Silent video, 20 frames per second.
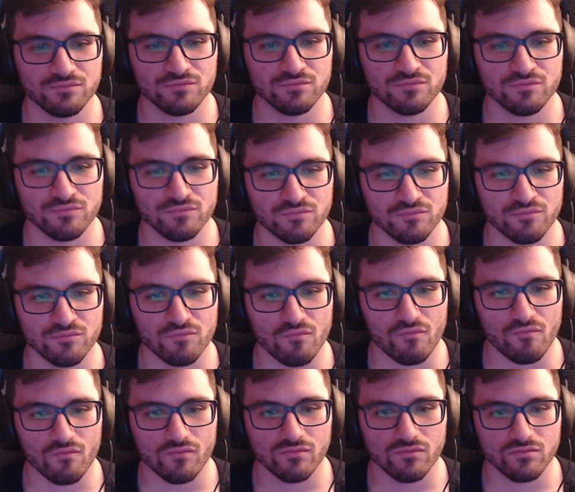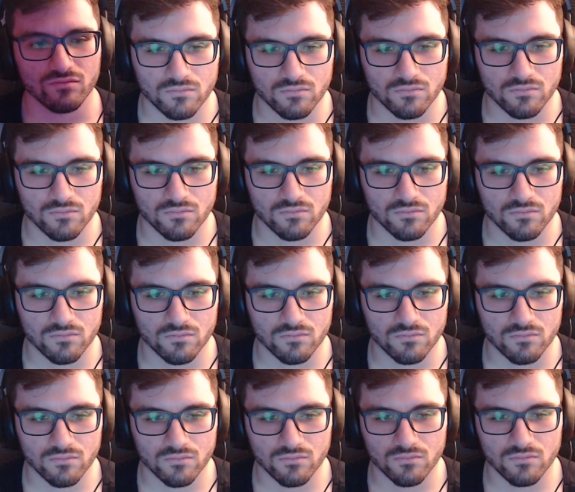
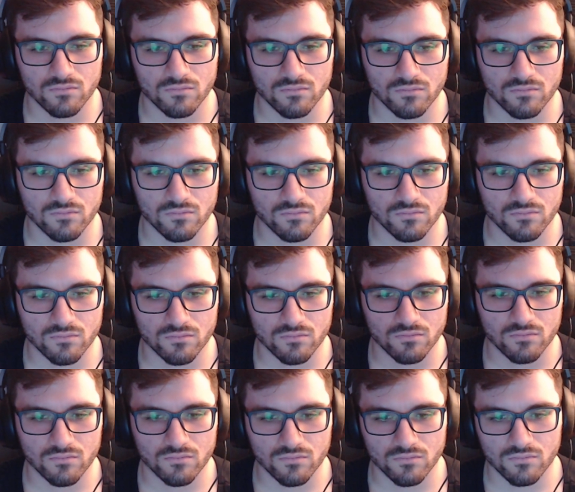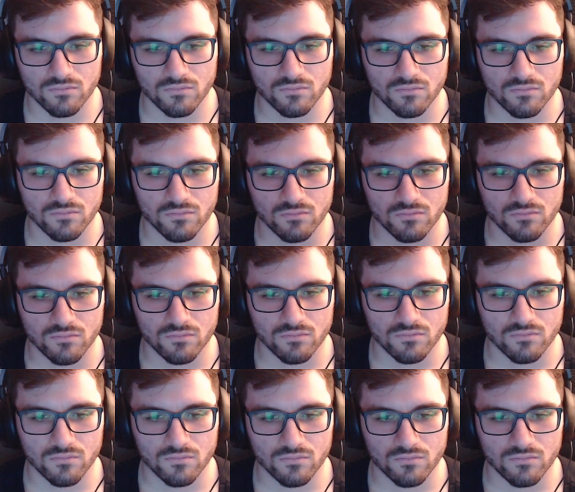
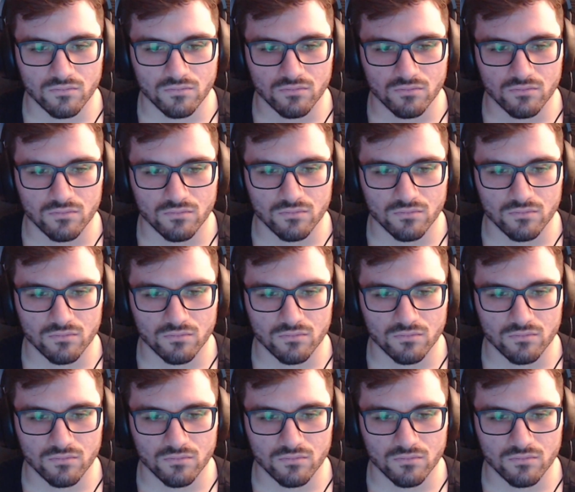No one is speaking in this clip.